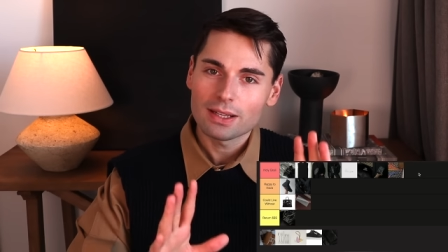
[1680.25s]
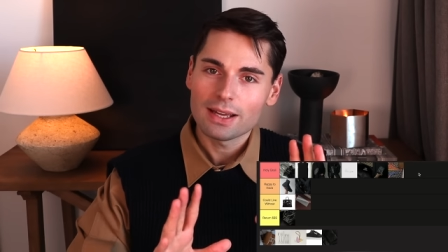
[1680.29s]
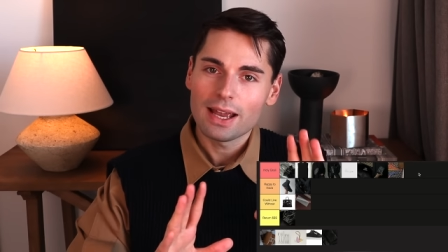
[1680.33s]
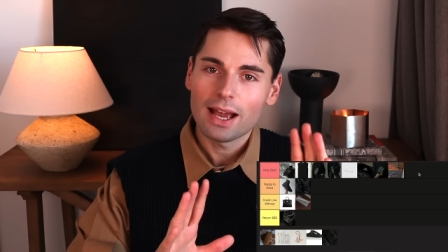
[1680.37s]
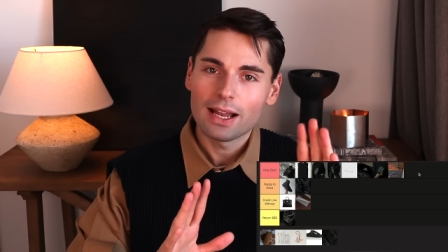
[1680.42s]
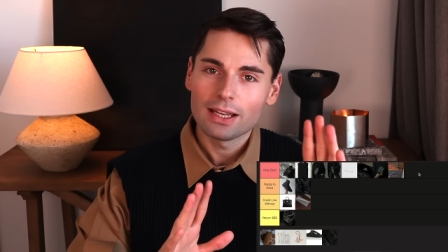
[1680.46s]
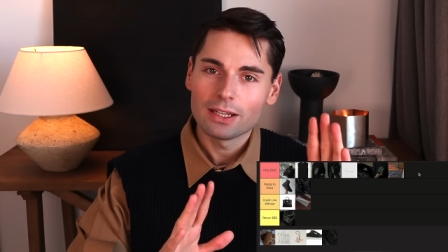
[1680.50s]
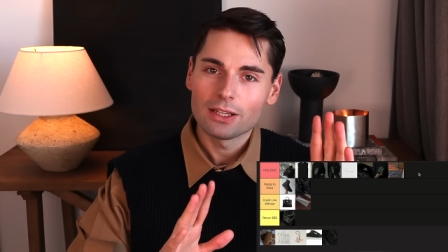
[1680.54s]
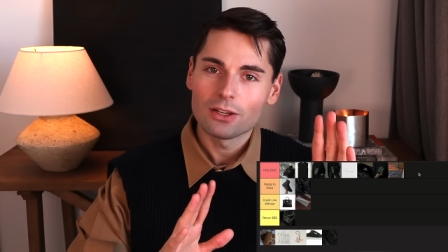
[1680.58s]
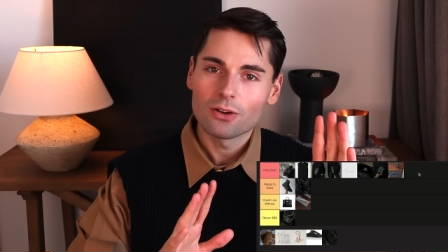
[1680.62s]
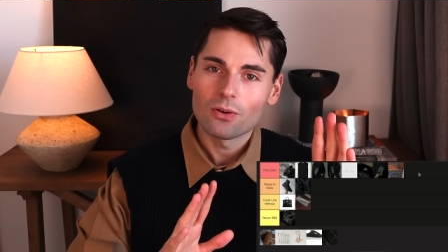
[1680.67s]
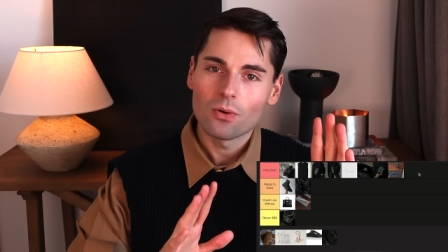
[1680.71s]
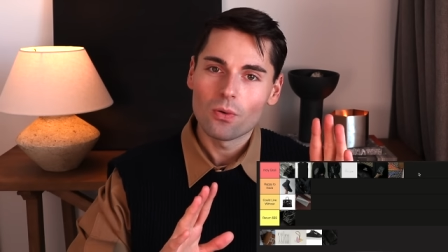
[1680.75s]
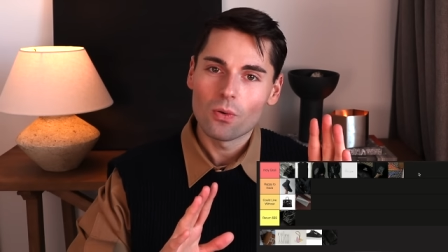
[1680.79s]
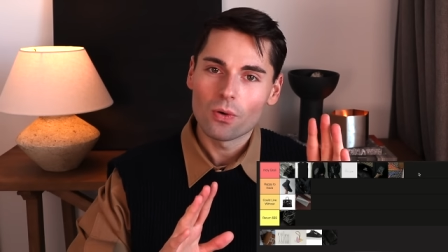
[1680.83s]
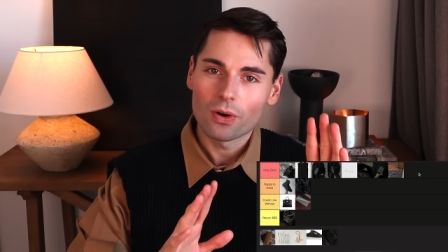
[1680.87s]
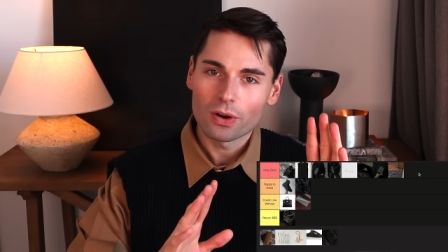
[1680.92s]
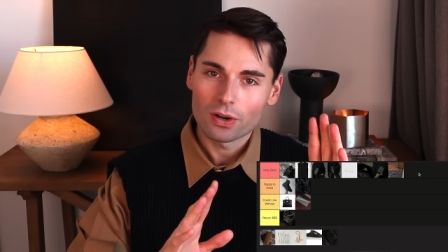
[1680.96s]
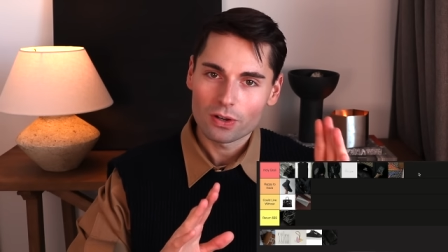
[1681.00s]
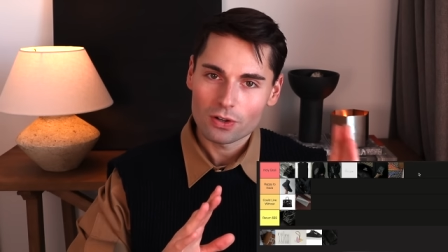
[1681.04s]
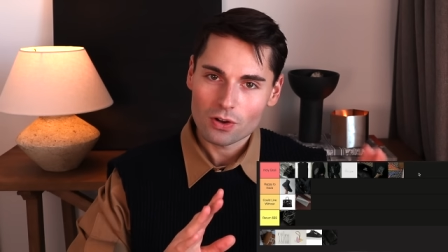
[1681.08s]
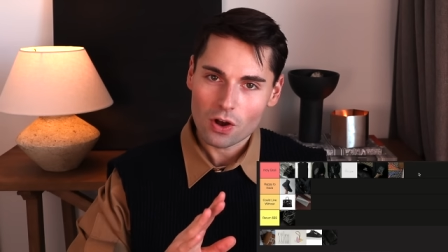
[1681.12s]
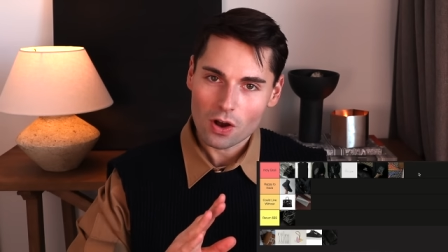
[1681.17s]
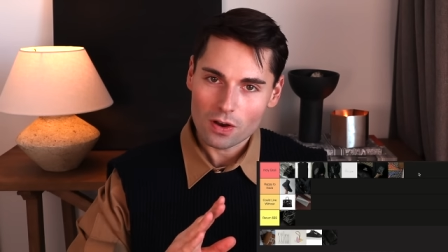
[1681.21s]
Kelly,
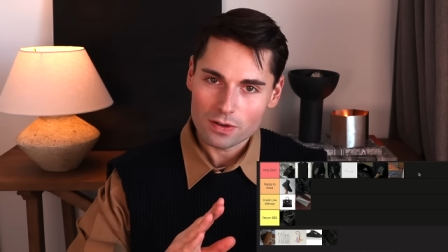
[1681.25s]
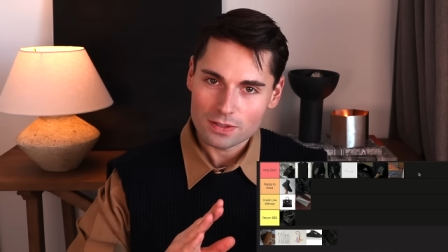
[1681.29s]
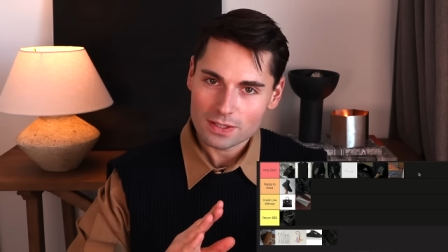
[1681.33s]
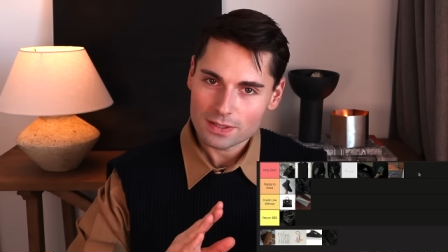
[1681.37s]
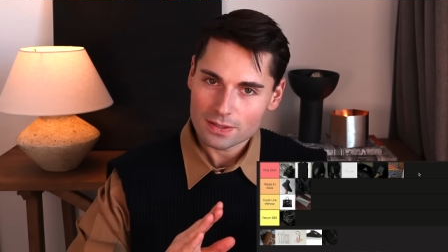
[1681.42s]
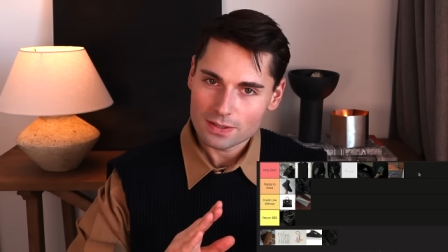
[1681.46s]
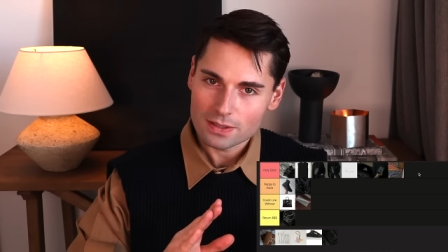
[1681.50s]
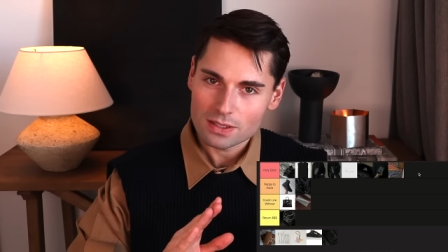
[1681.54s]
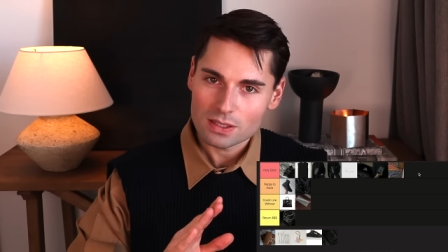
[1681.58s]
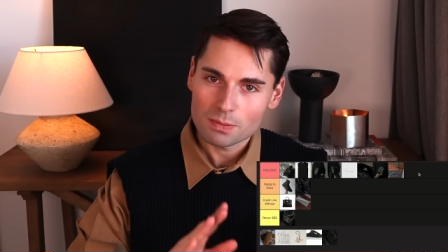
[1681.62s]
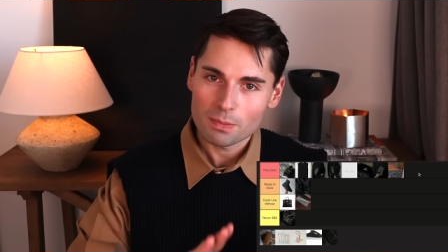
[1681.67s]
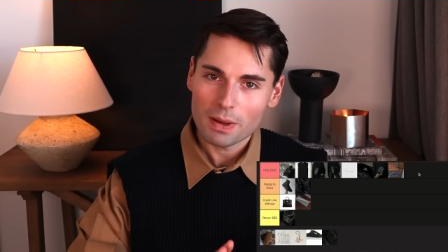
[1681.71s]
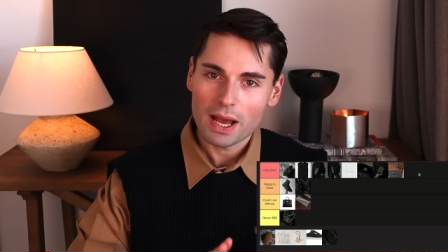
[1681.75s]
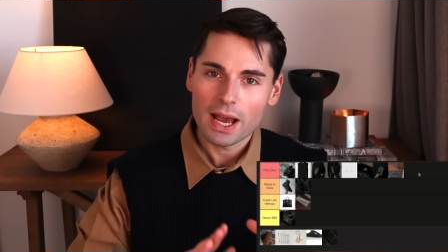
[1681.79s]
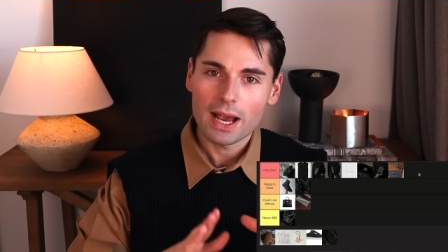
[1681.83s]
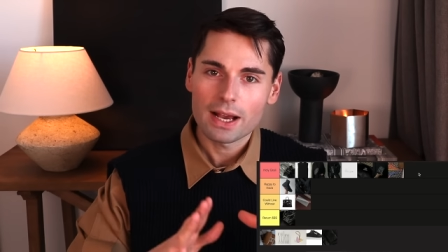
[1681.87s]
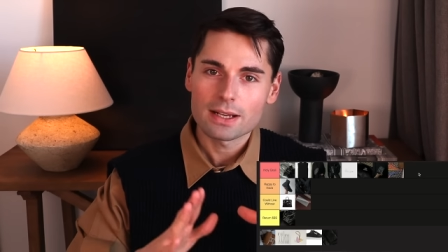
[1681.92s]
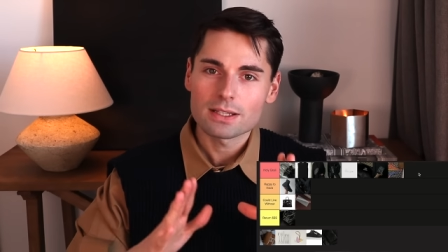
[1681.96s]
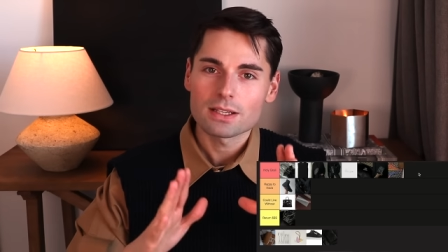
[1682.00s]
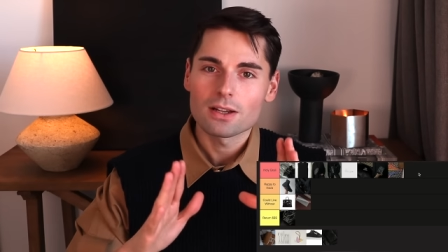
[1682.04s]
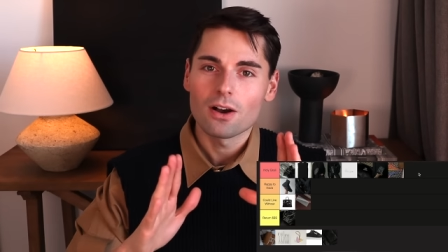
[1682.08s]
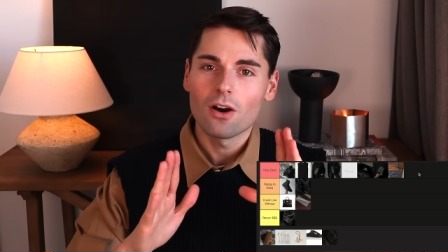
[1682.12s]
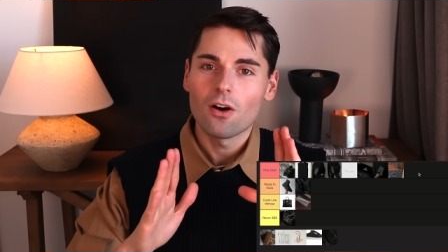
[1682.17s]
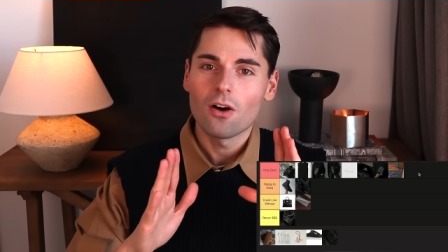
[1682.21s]
or Constance bags